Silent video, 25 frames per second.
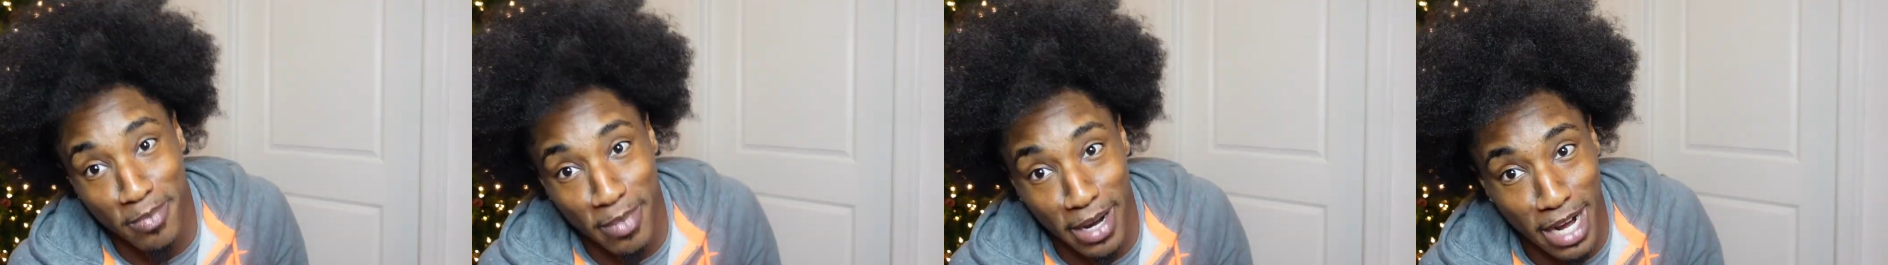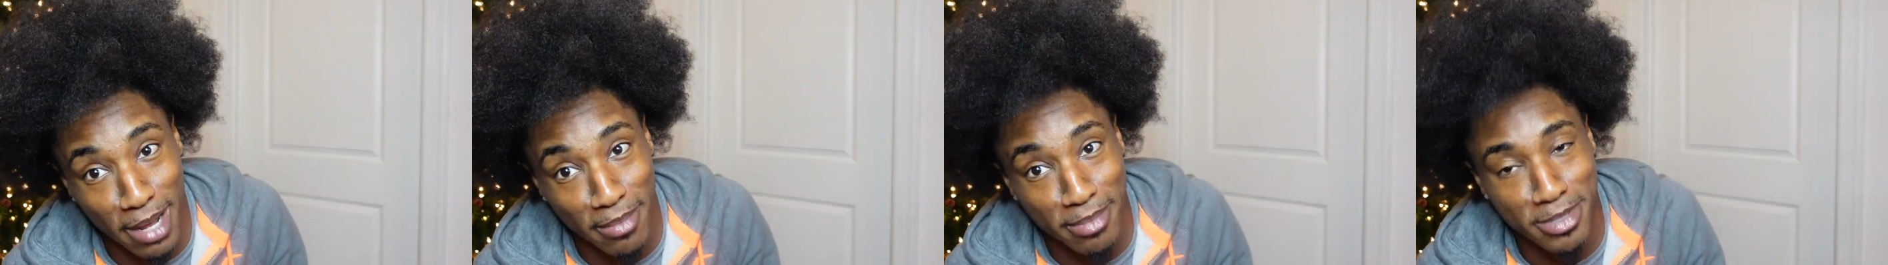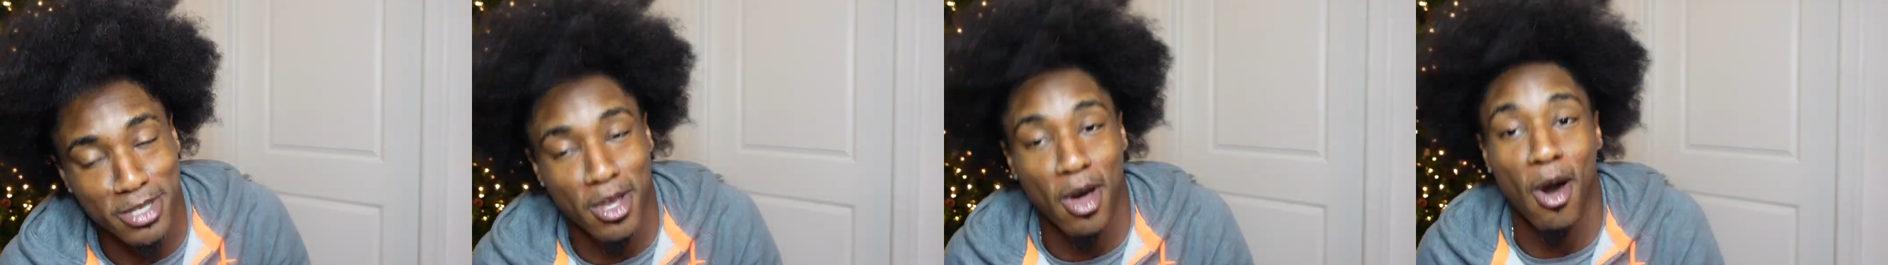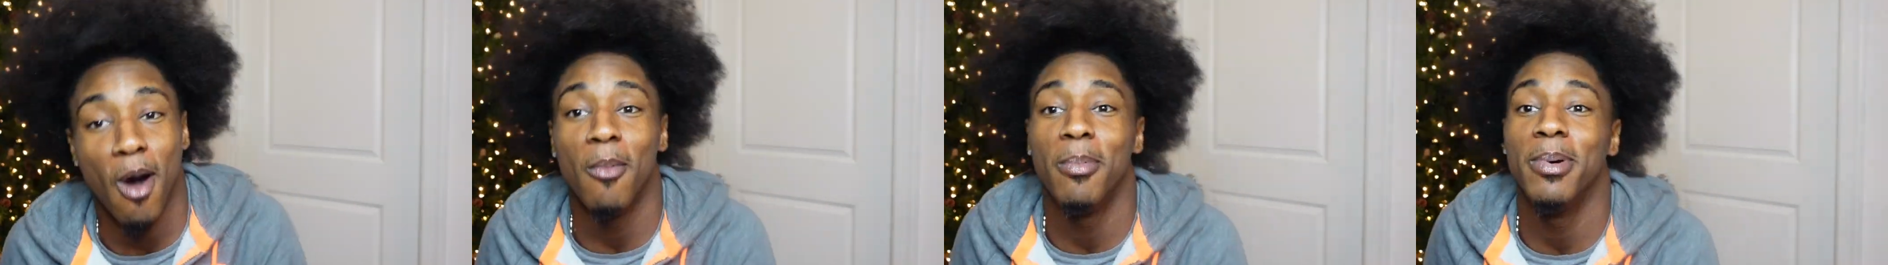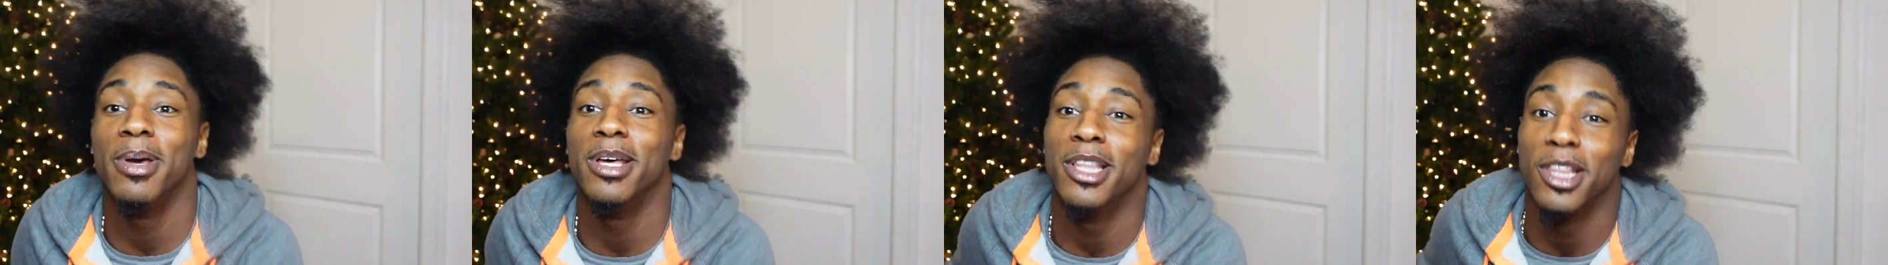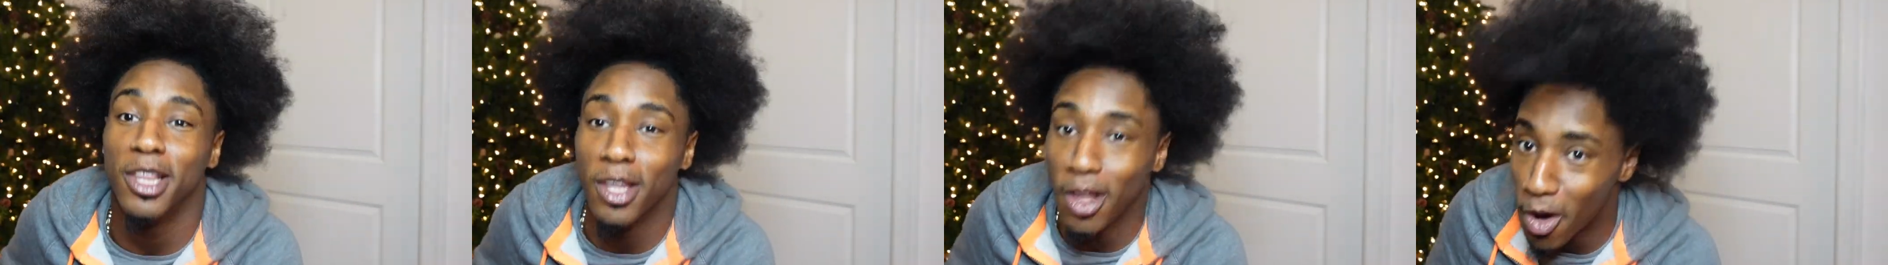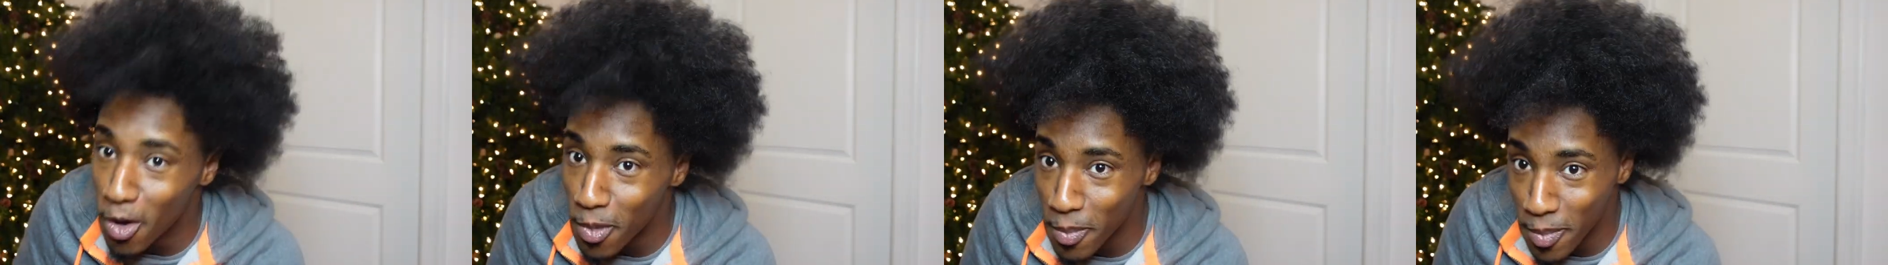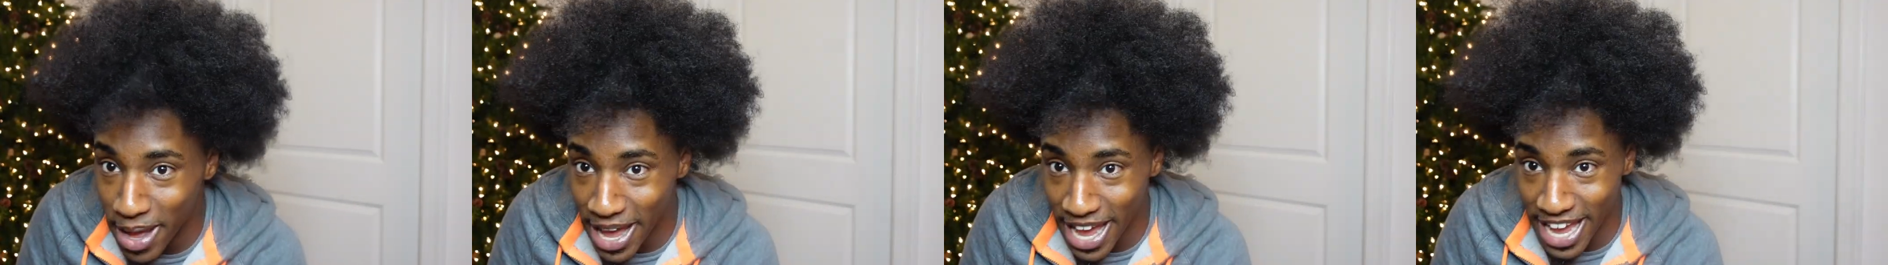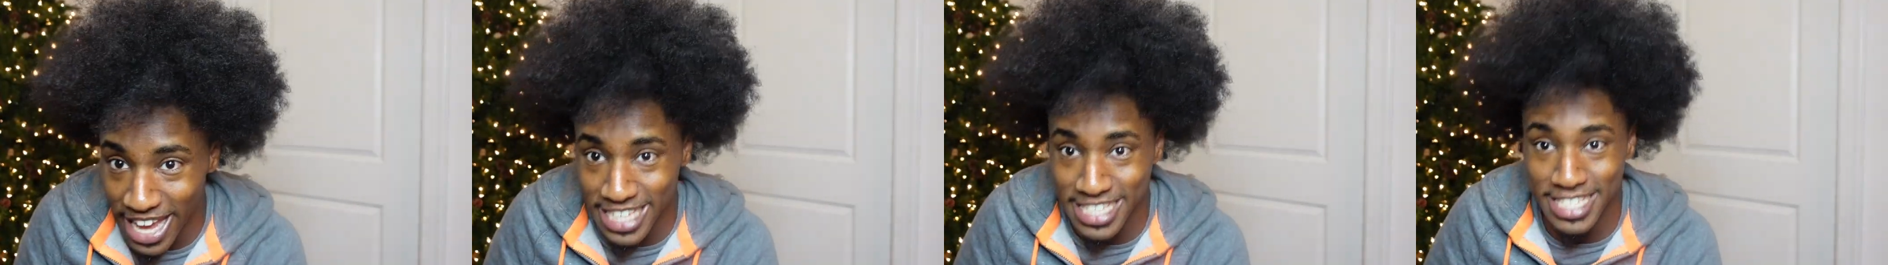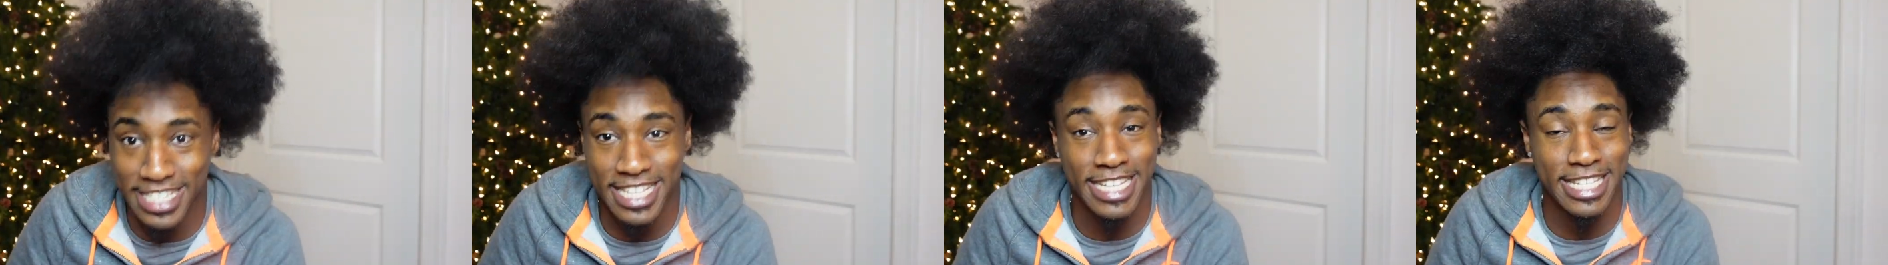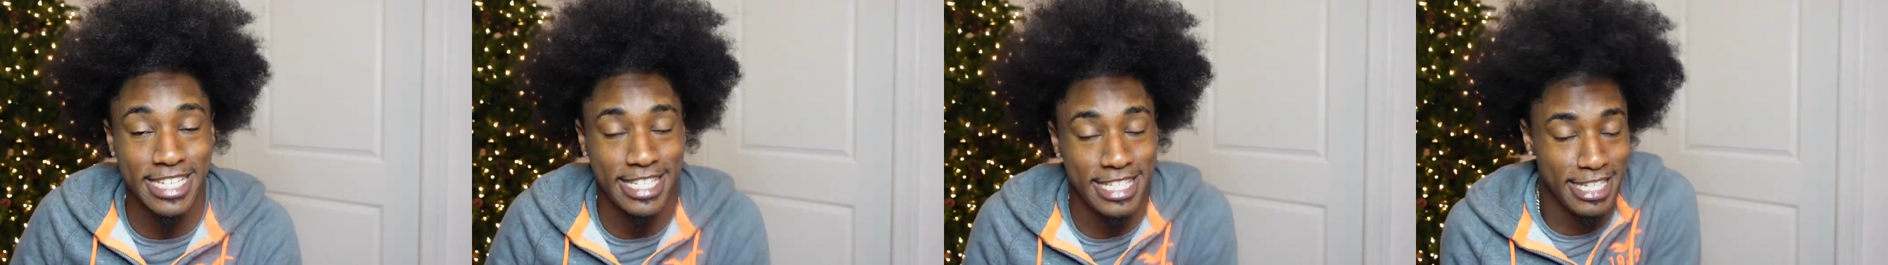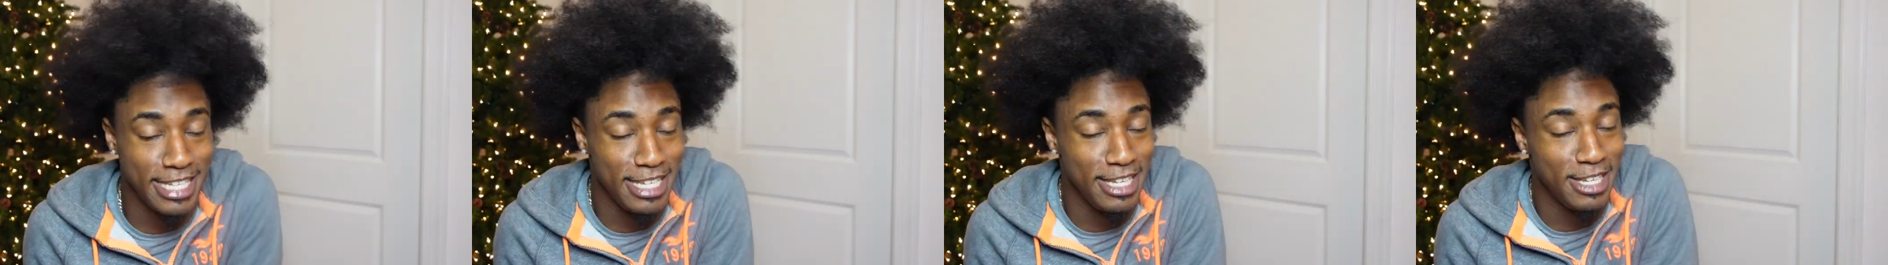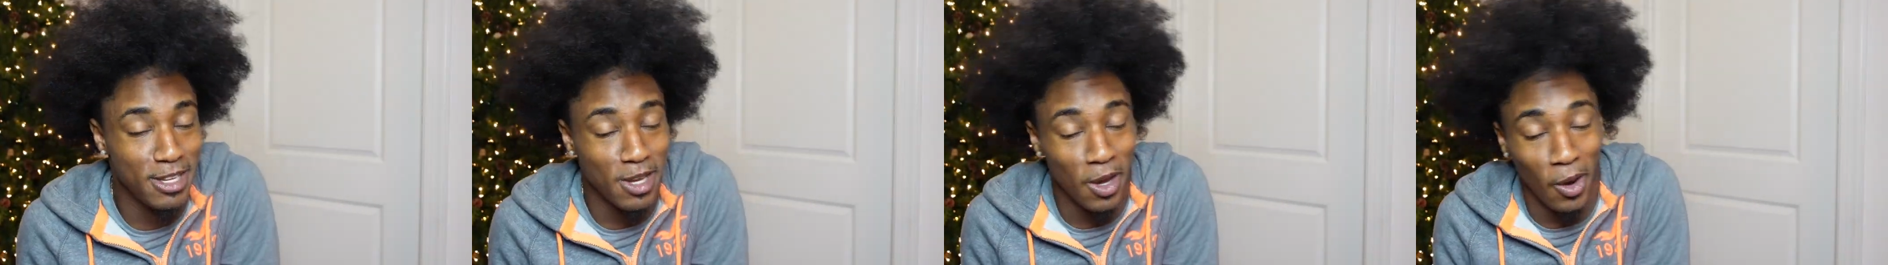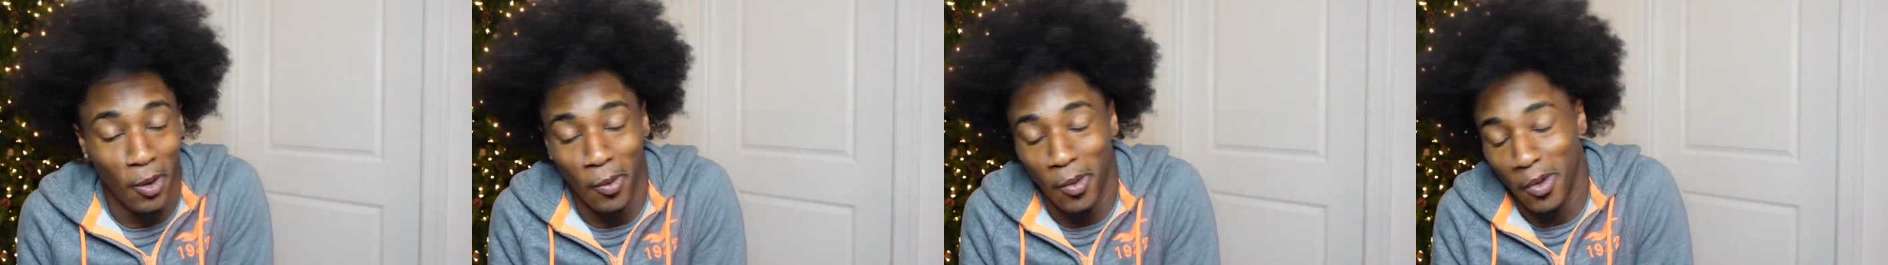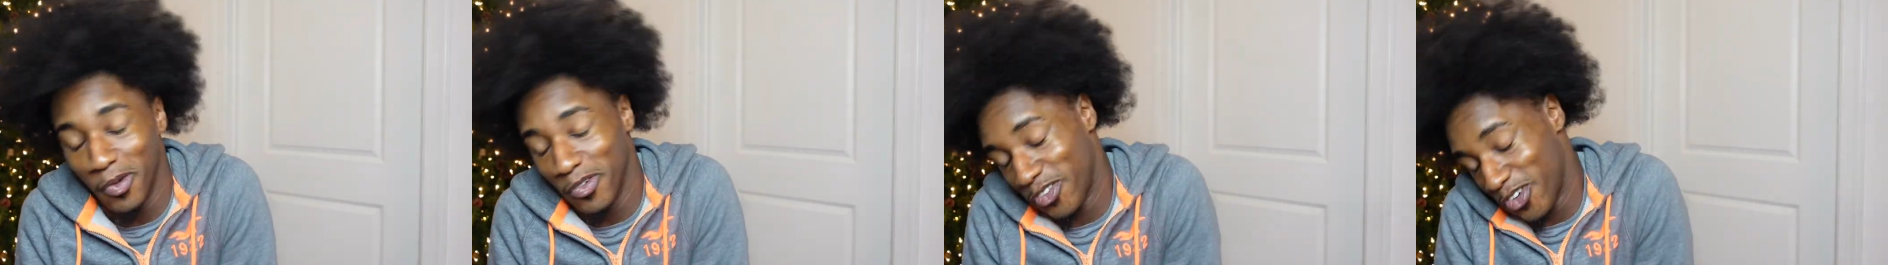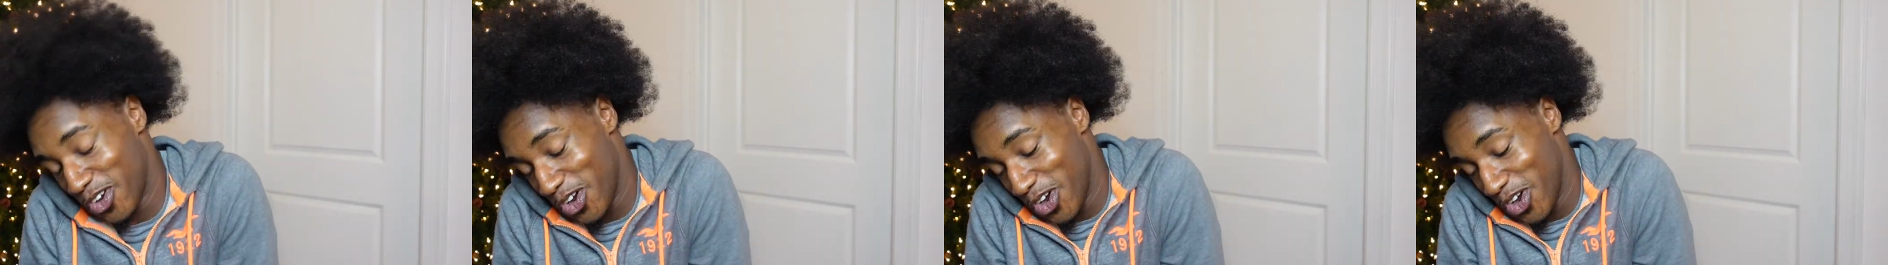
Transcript: my name is Koby Lomax, the C E O of